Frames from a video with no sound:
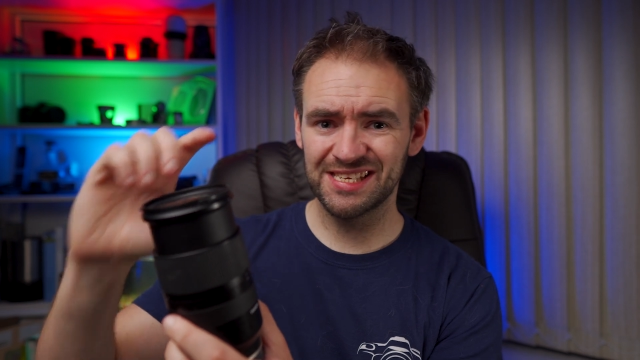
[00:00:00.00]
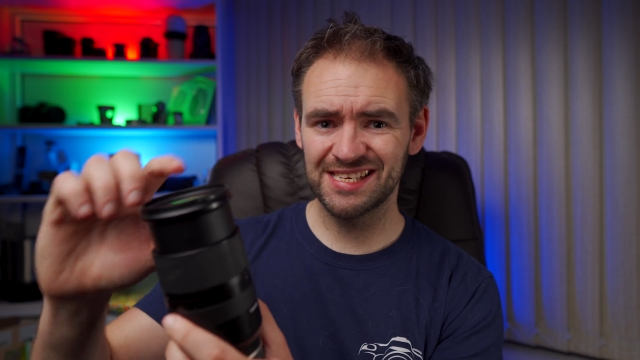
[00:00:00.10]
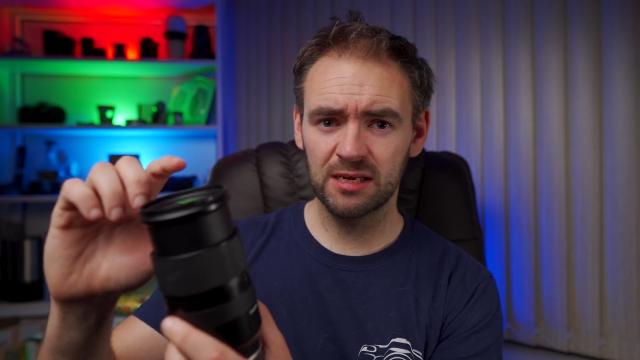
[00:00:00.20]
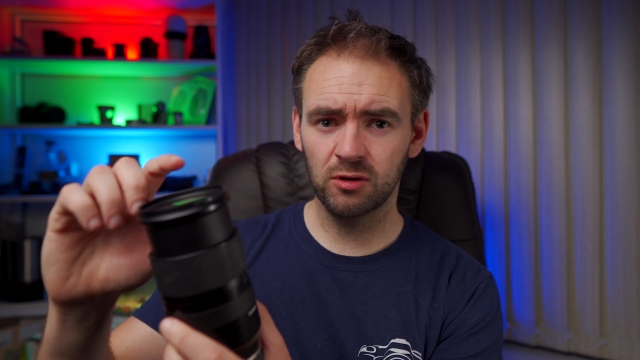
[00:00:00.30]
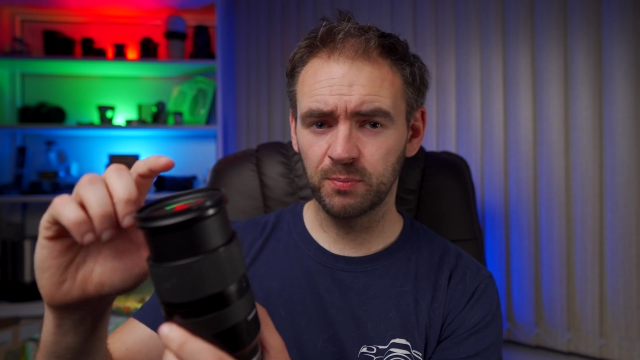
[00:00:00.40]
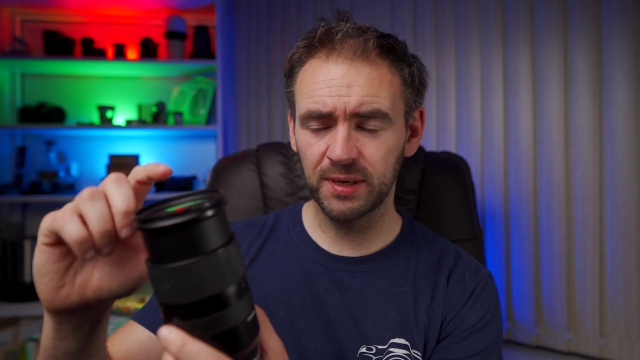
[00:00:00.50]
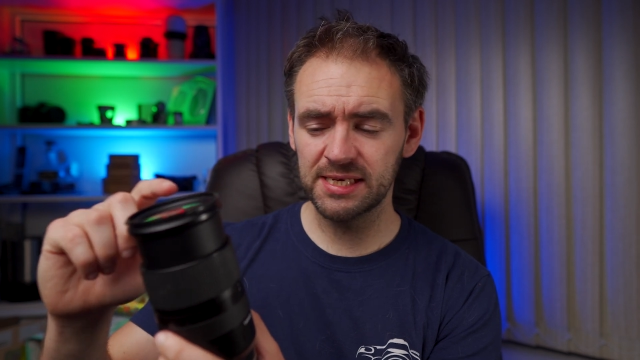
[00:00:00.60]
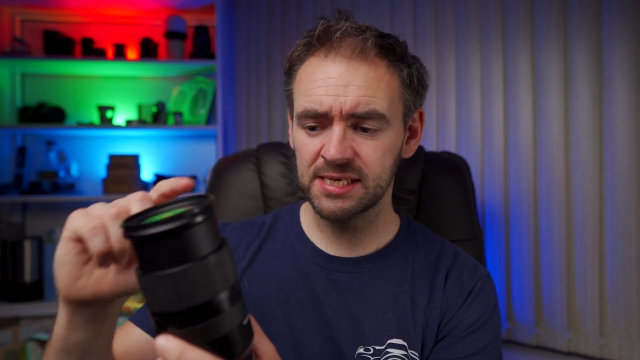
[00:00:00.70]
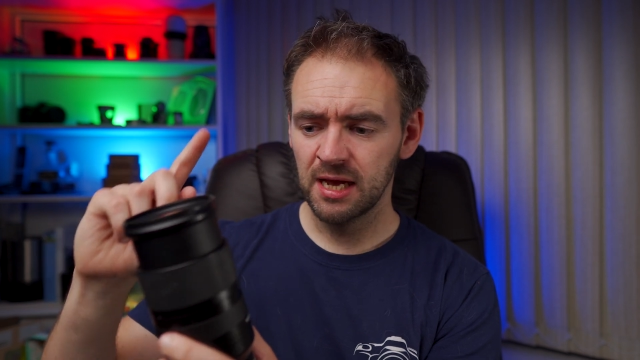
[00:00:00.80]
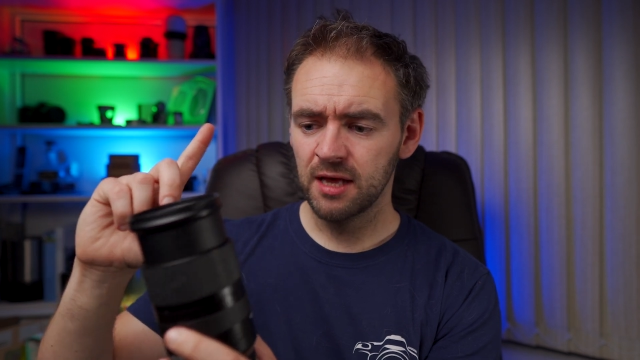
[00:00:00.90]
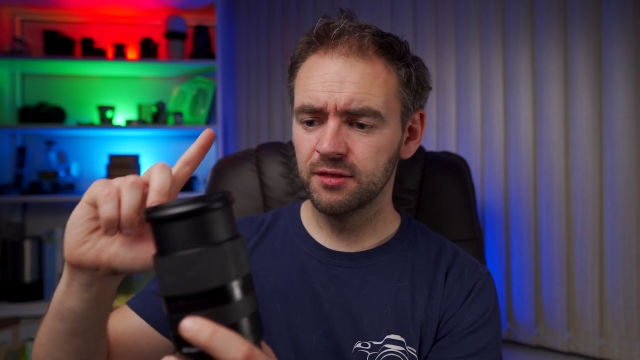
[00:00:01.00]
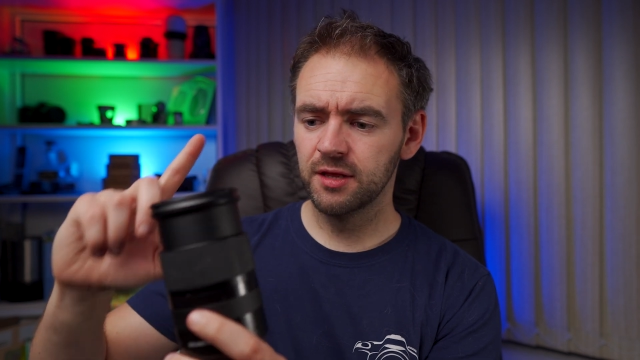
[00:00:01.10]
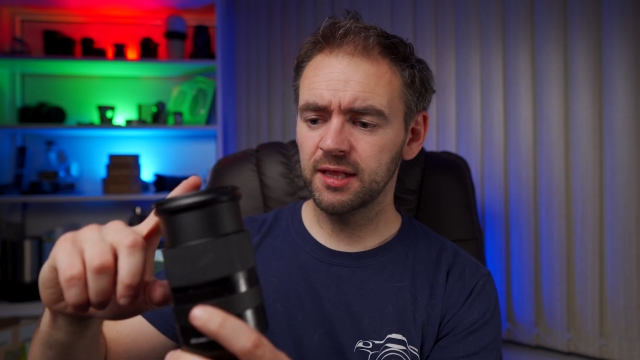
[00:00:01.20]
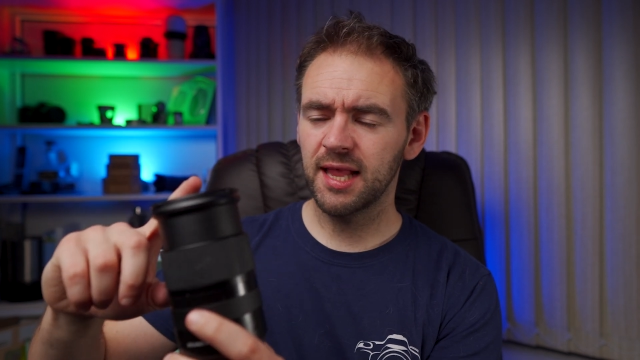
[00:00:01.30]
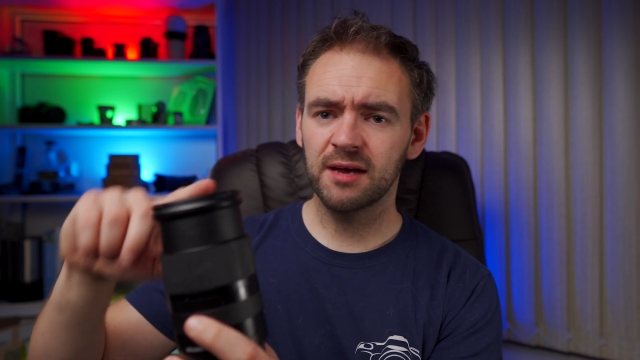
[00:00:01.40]
a single piece
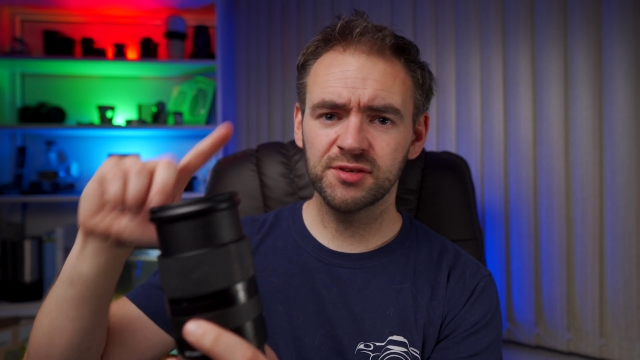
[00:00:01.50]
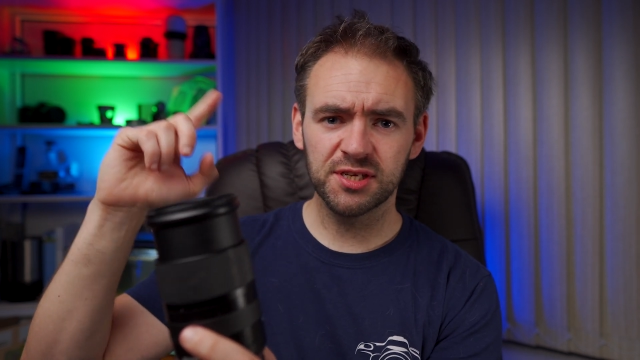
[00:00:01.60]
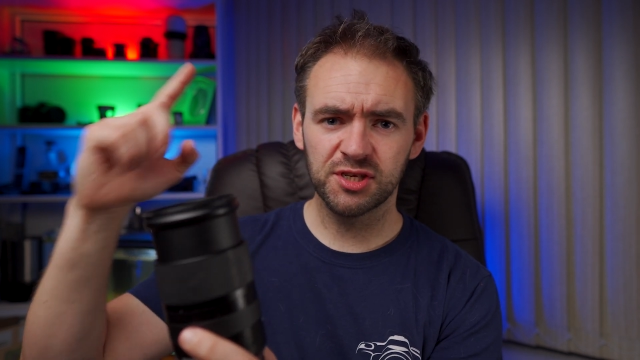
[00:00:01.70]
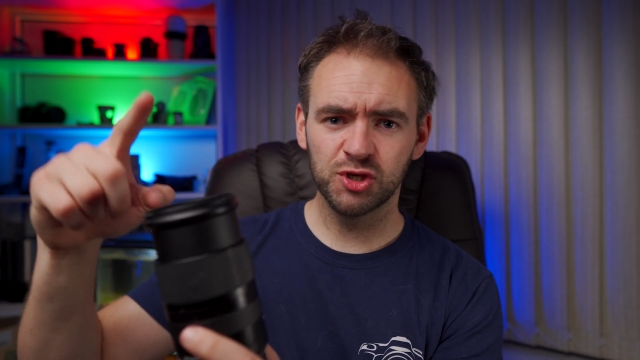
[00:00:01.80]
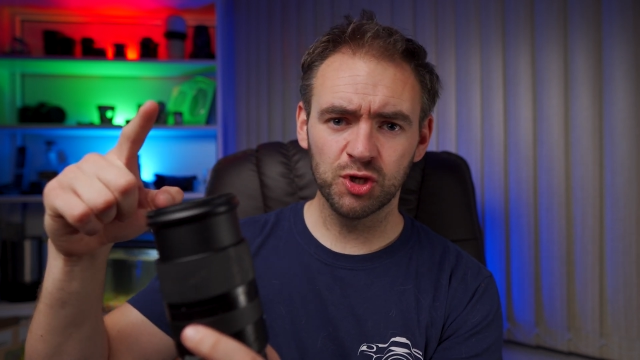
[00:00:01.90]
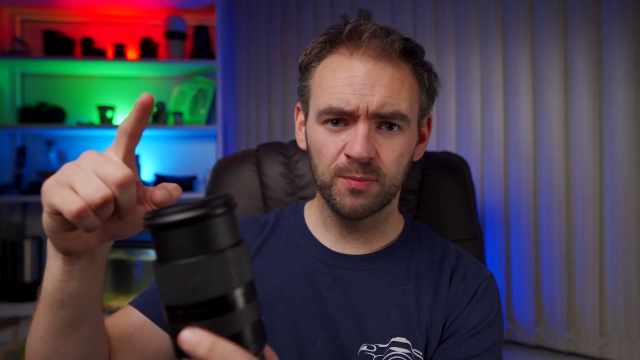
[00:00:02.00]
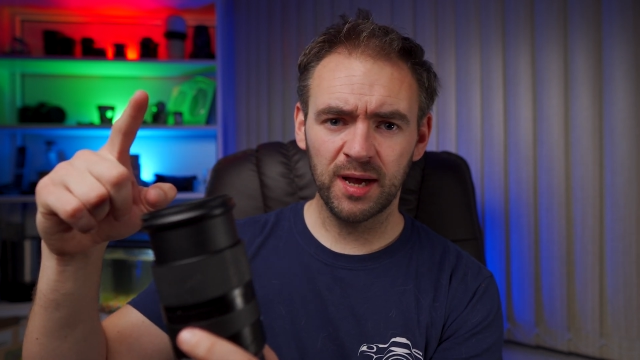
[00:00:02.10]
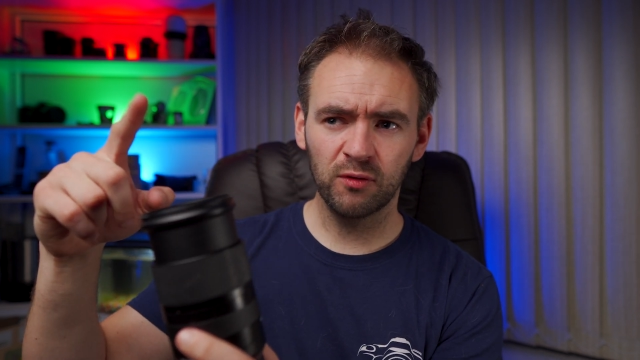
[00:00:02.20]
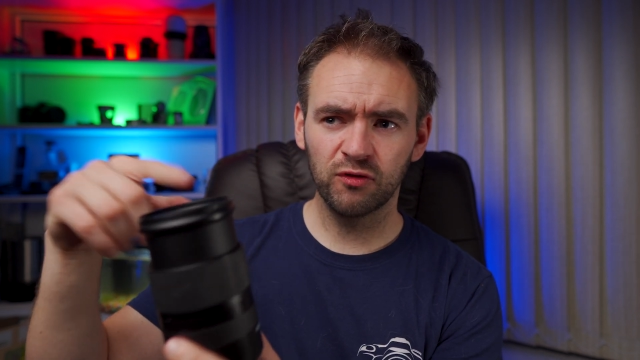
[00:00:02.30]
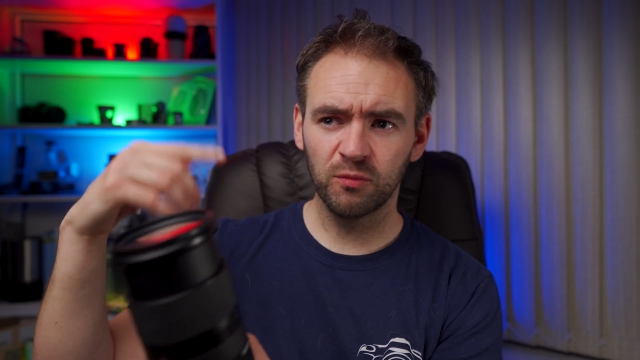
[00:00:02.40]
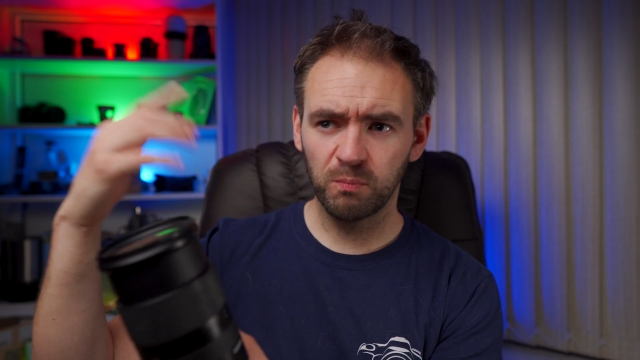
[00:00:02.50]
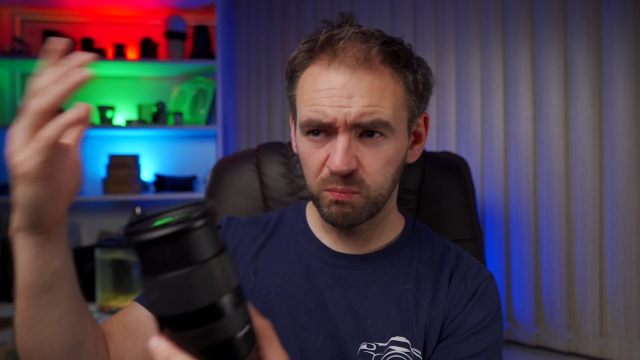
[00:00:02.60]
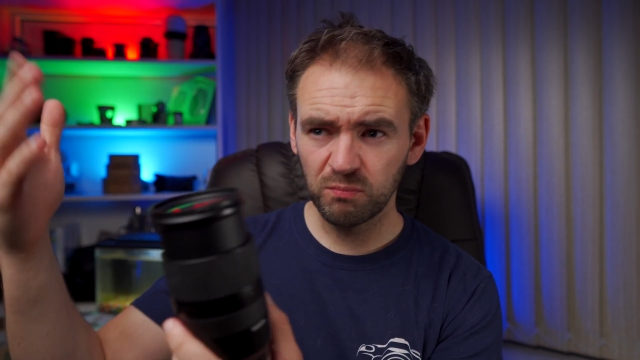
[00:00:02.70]
that allows it to zoom out to,